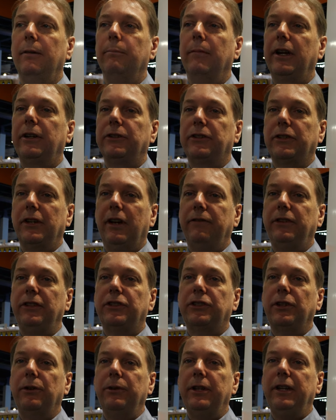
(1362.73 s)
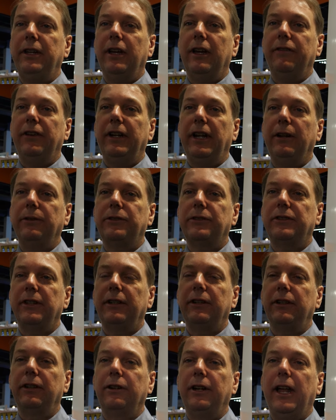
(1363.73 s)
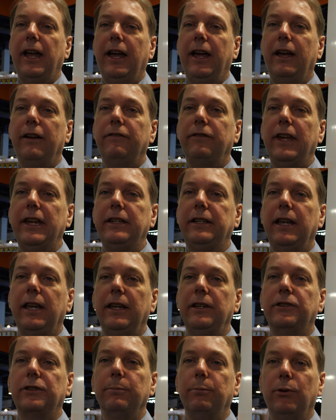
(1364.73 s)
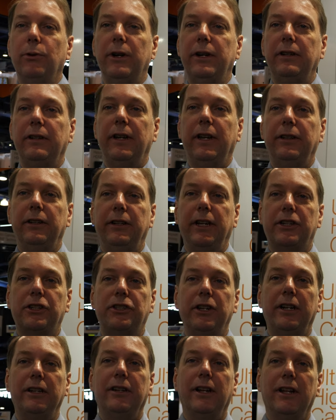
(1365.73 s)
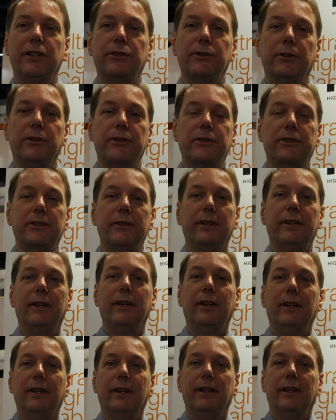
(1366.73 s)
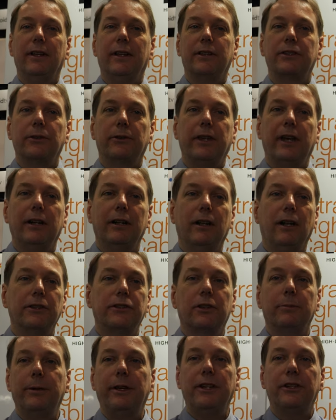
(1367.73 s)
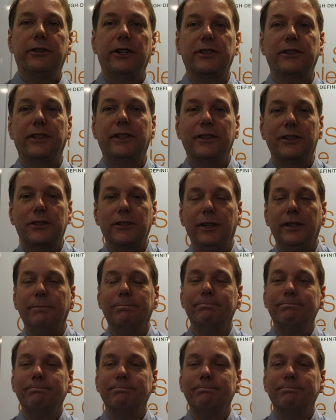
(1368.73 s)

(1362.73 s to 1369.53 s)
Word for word: Microsoft and Sony have announced that they're going to have 8K support in their next-gen consoles, so that'll also be interesting to see.